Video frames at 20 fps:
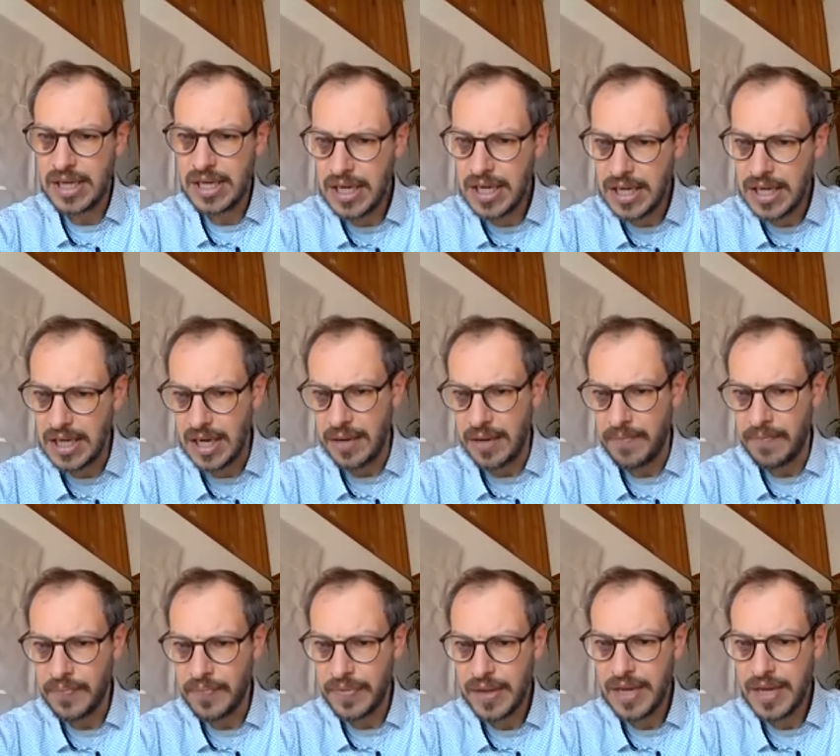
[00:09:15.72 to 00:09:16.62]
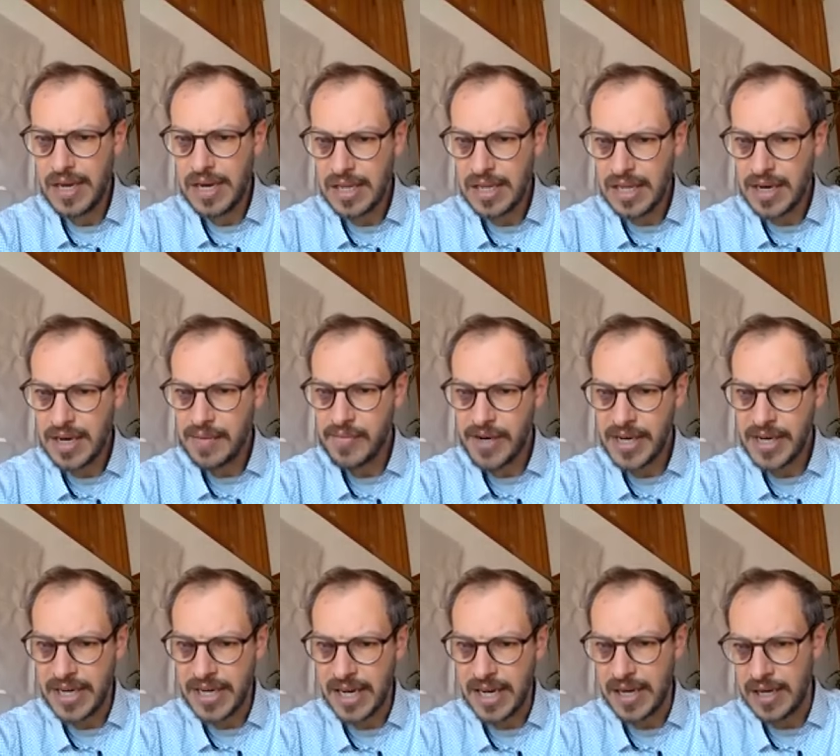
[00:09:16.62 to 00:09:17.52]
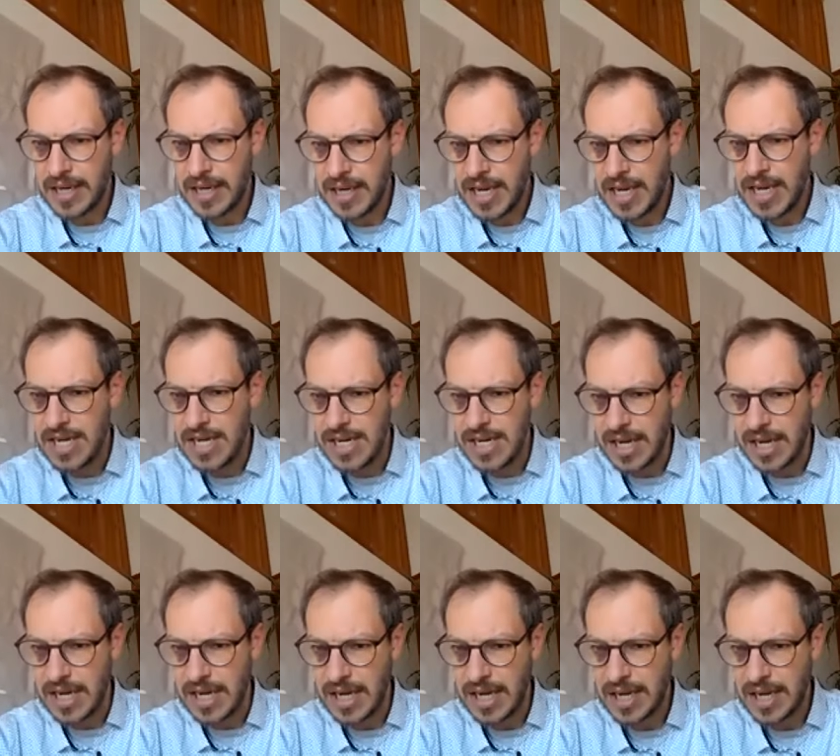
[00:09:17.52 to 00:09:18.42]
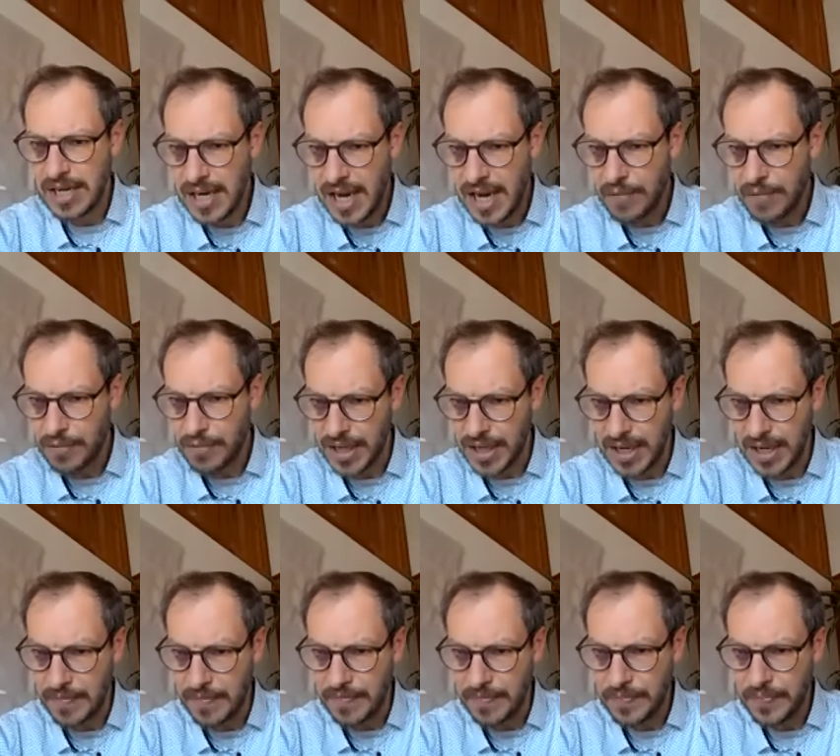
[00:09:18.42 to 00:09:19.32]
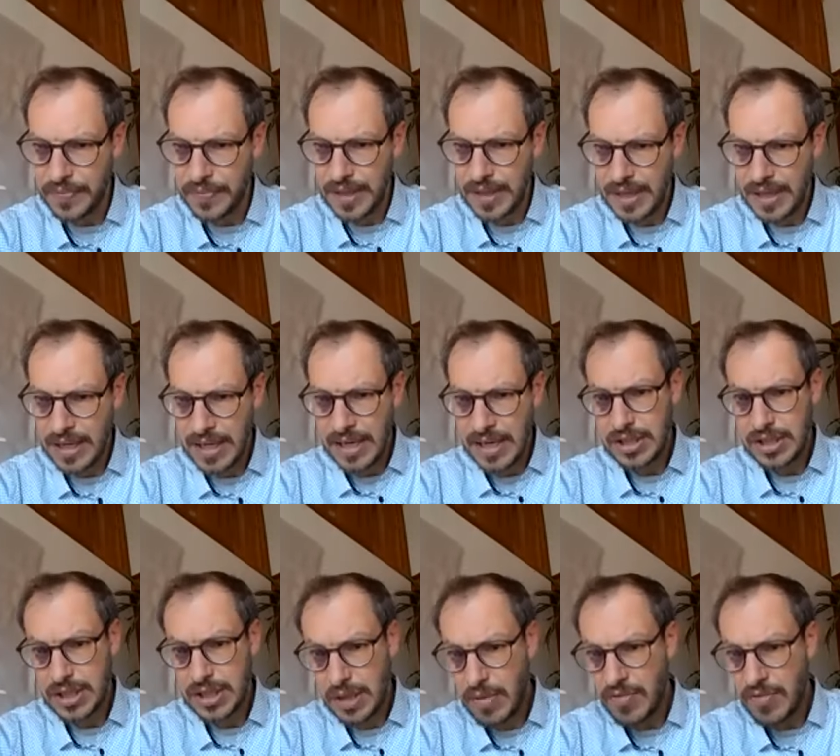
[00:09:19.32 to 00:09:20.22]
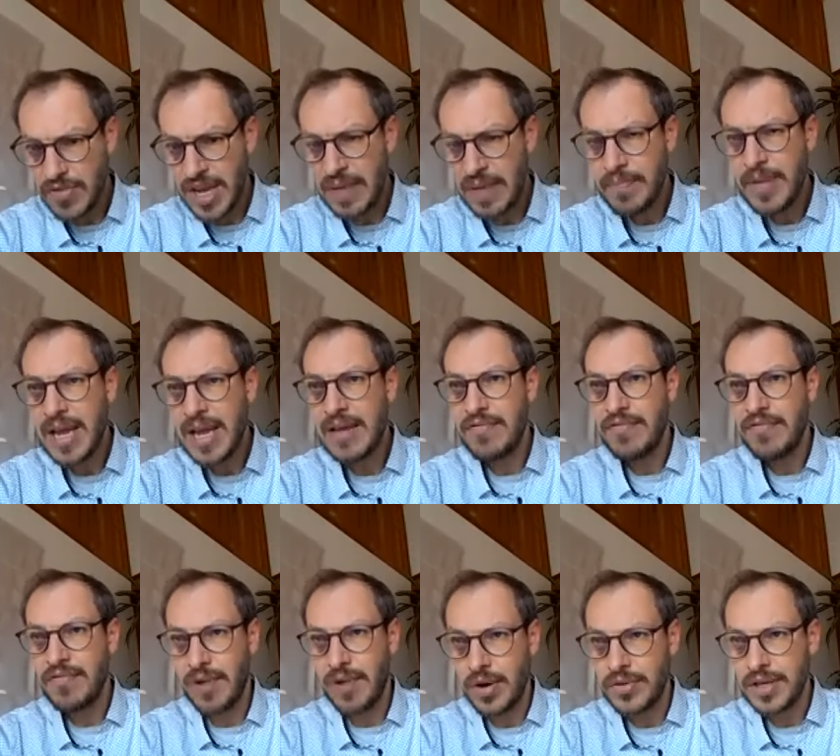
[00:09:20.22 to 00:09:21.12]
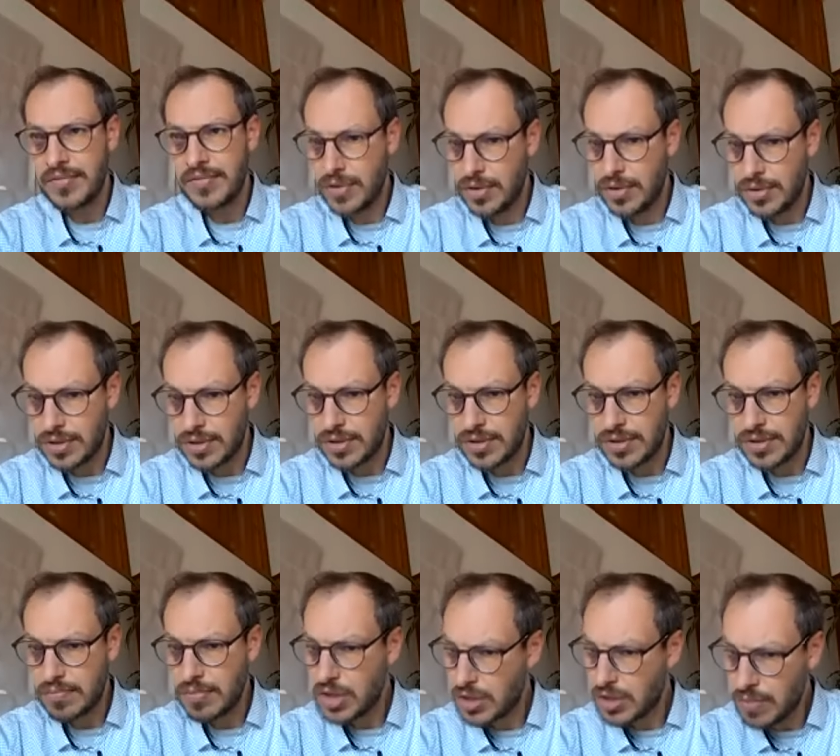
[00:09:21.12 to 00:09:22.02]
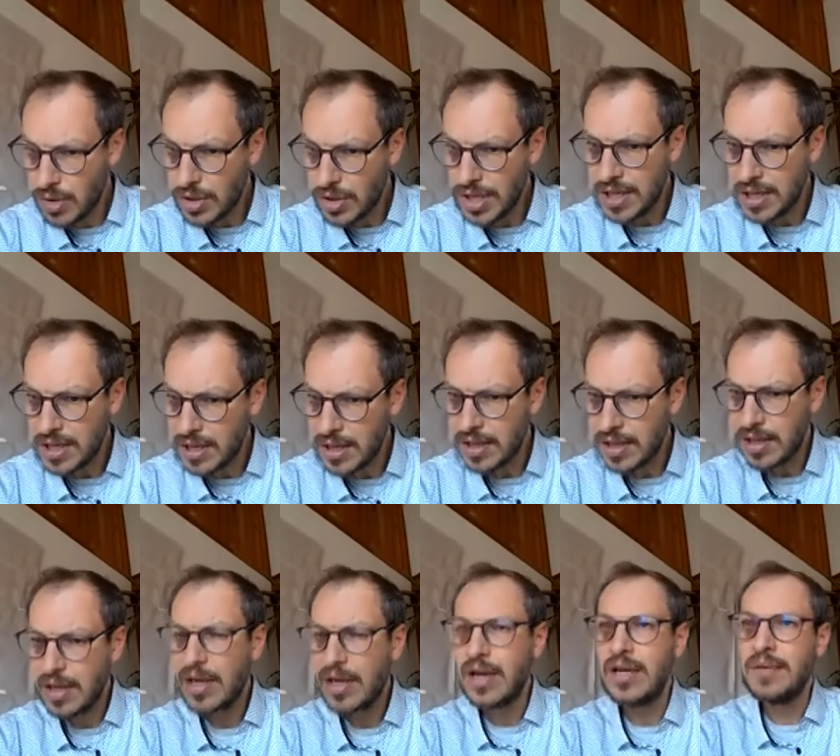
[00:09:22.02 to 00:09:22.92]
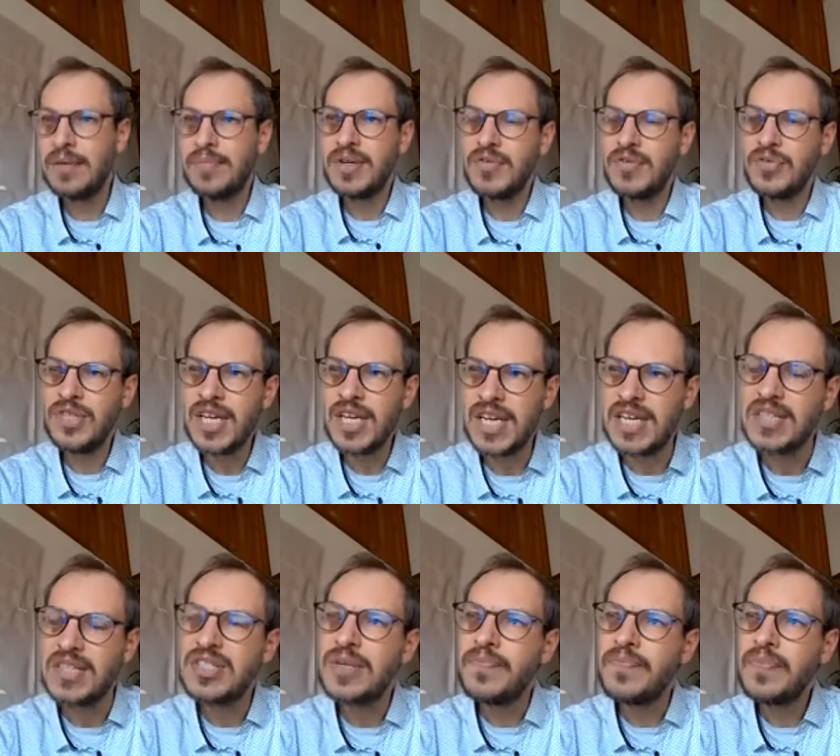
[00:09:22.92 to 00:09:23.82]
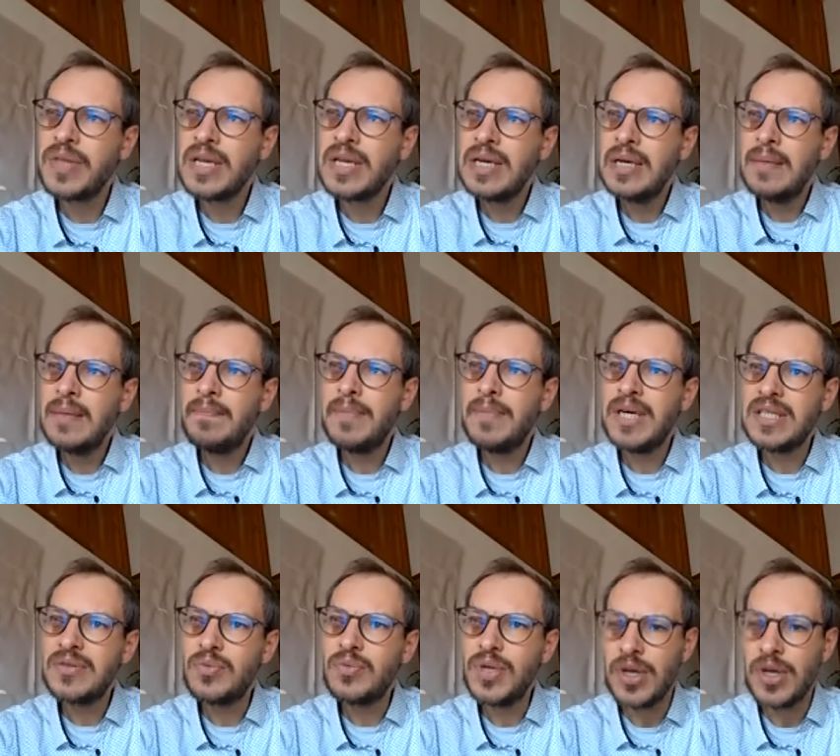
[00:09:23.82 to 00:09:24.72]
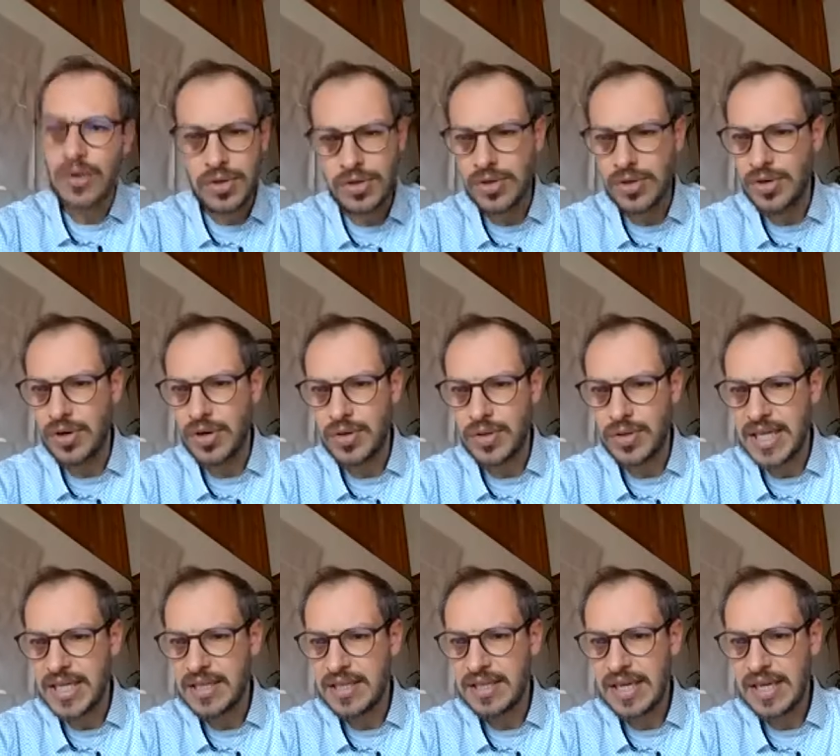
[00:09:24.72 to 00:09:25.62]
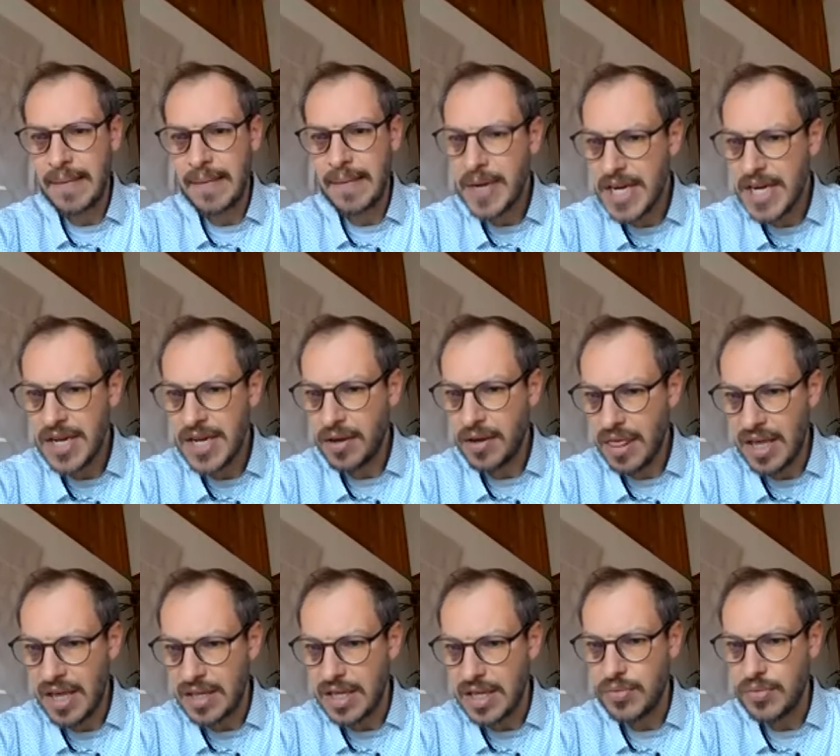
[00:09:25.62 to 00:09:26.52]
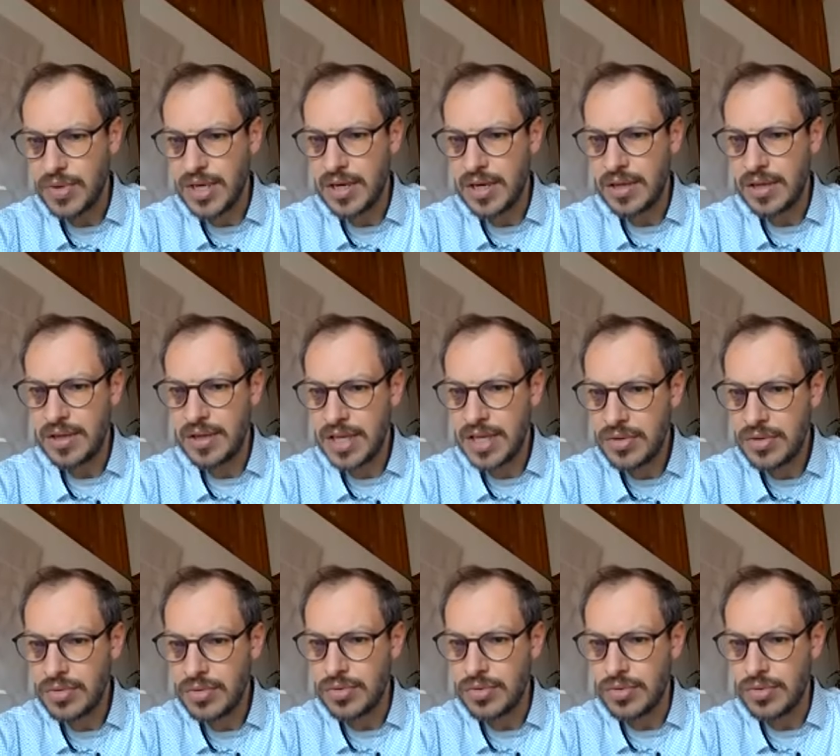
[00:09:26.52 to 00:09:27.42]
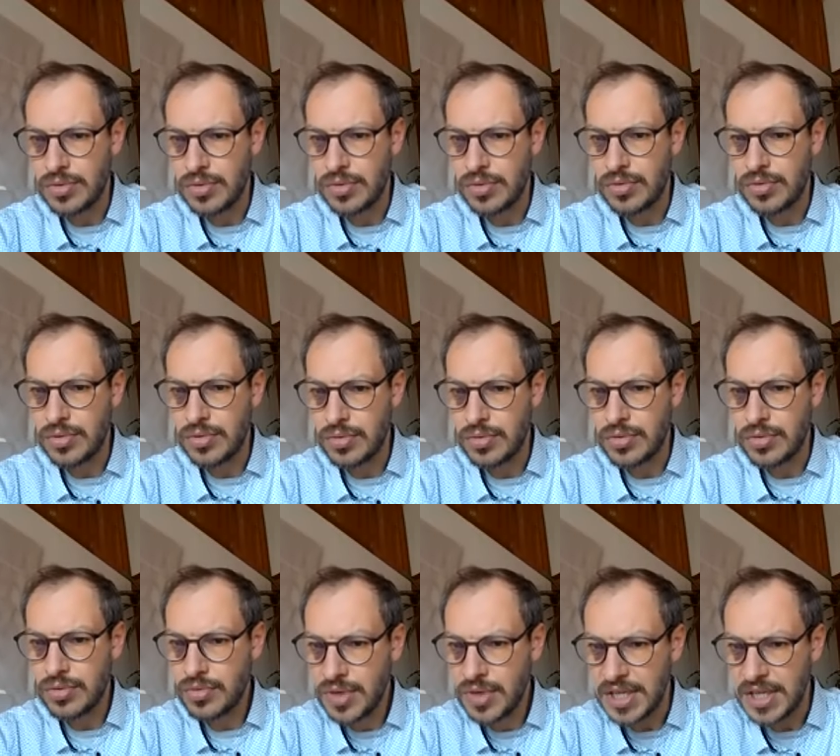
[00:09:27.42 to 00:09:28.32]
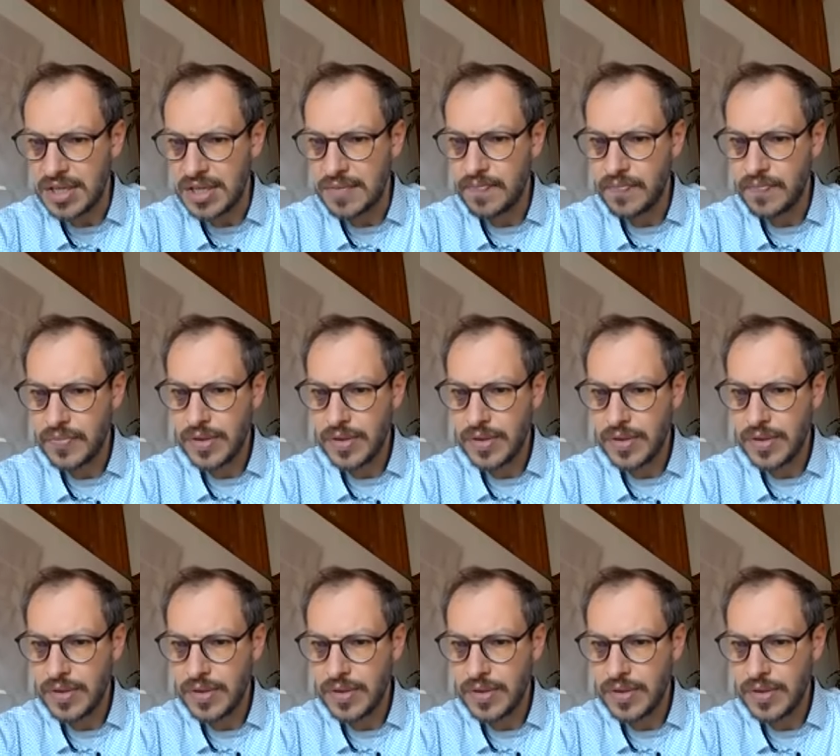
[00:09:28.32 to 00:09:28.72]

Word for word: in India, in Latin America, in Asia, in Africa. Some of them have found their voices, much more than in previous decades. But we also know that there are many others that we need to, to, to read,